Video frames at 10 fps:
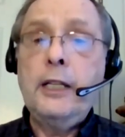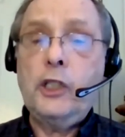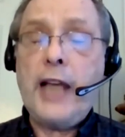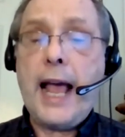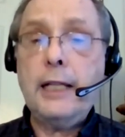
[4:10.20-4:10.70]

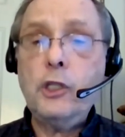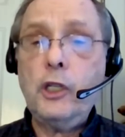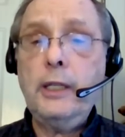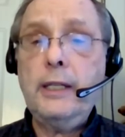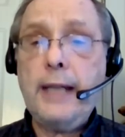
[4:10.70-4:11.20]

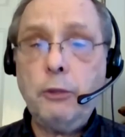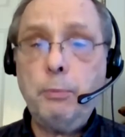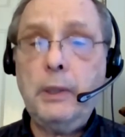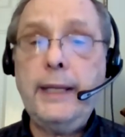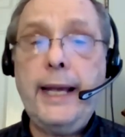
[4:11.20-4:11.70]
challenging
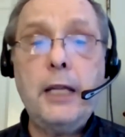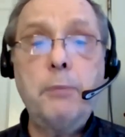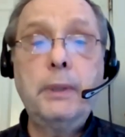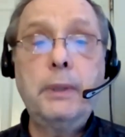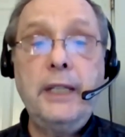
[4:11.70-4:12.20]
desperately held
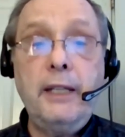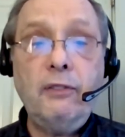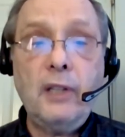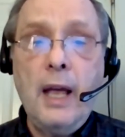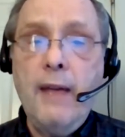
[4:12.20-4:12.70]

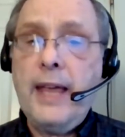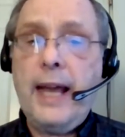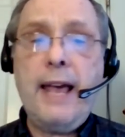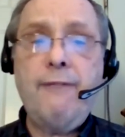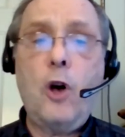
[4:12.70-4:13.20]
beliefs
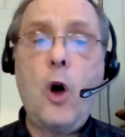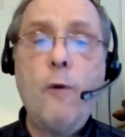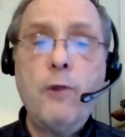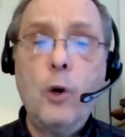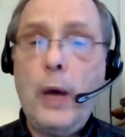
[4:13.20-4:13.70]
that have
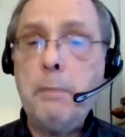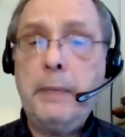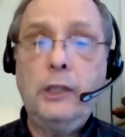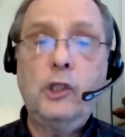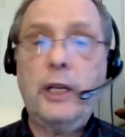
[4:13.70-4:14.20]

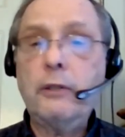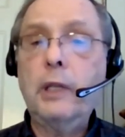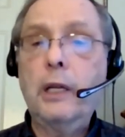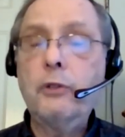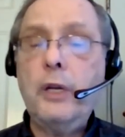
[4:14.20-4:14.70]
overwhelming
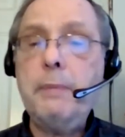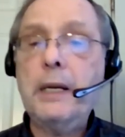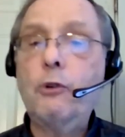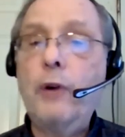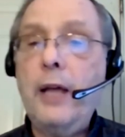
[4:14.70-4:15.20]
general agreement
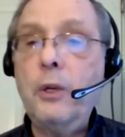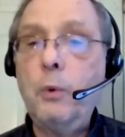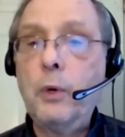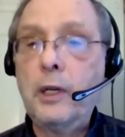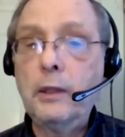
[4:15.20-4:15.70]
around the
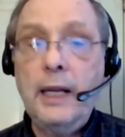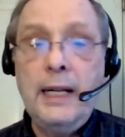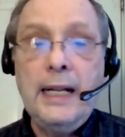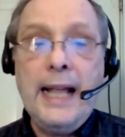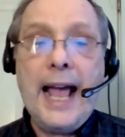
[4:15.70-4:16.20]
world
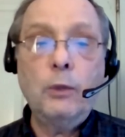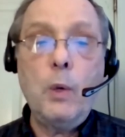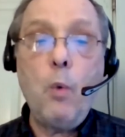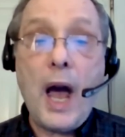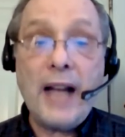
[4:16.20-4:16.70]
as we
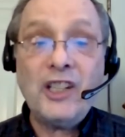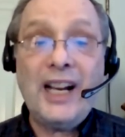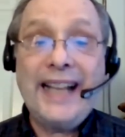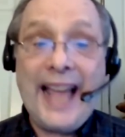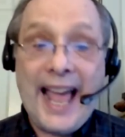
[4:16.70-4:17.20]
watch
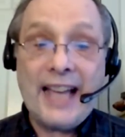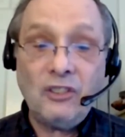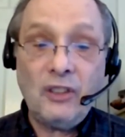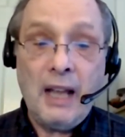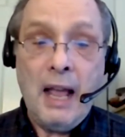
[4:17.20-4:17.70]

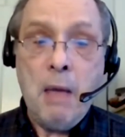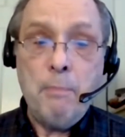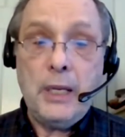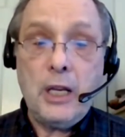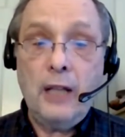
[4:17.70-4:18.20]
aghast
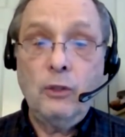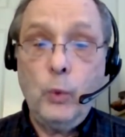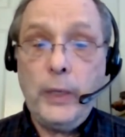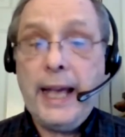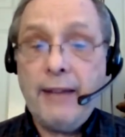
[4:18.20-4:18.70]
because
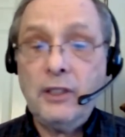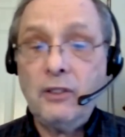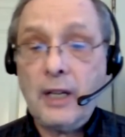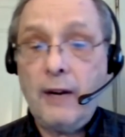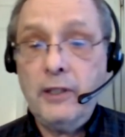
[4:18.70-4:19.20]
we have
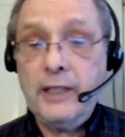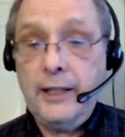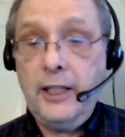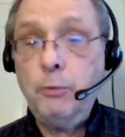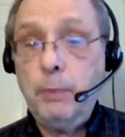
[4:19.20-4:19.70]
discovered that
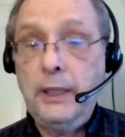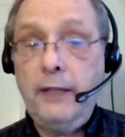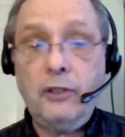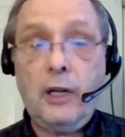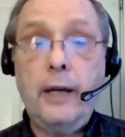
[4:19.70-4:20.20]
these
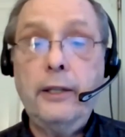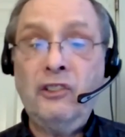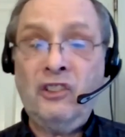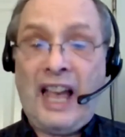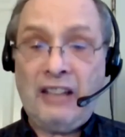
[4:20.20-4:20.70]
beliefs are
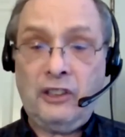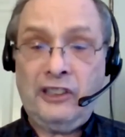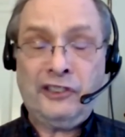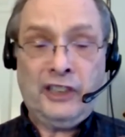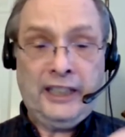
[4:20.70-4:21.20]

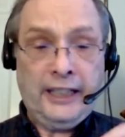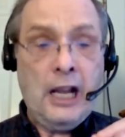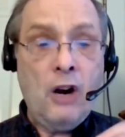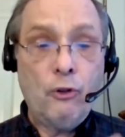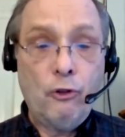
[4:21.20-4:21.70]
disastrously
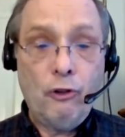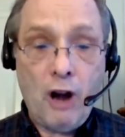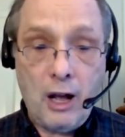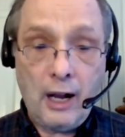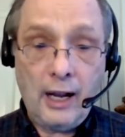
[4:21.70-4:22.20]

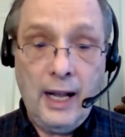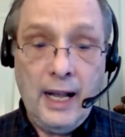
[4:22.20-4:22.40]
wrong.